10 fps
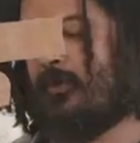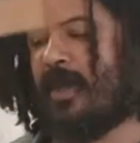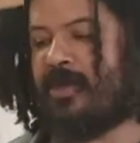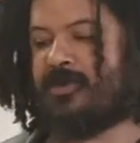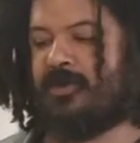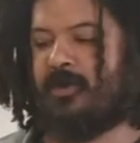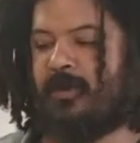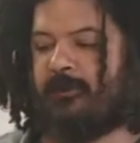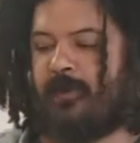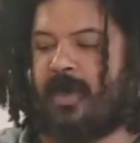that should do
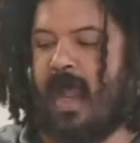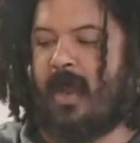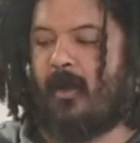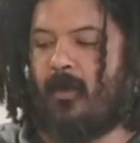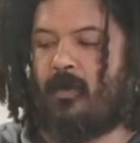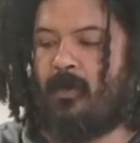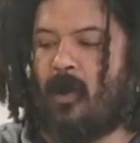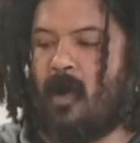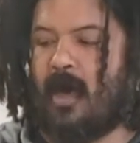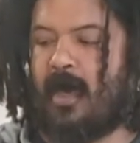it for now.
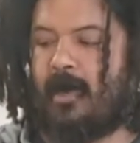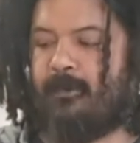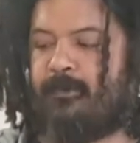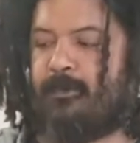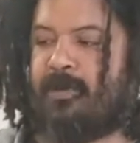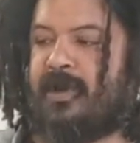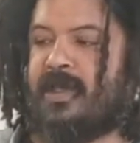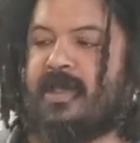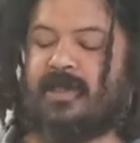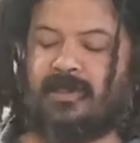
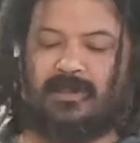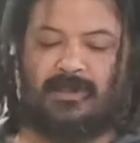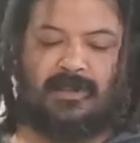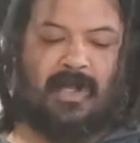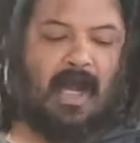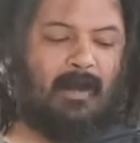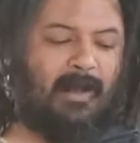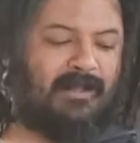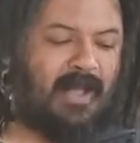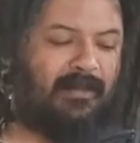Please
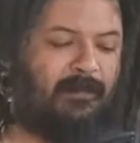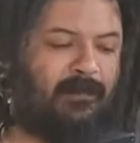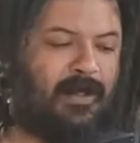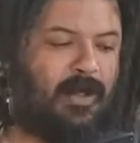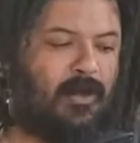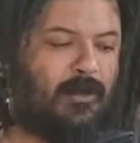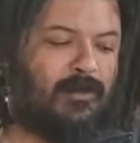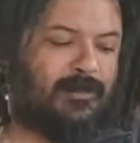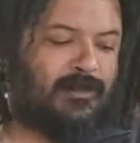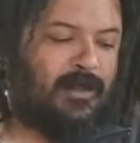comment on the
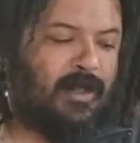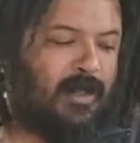videos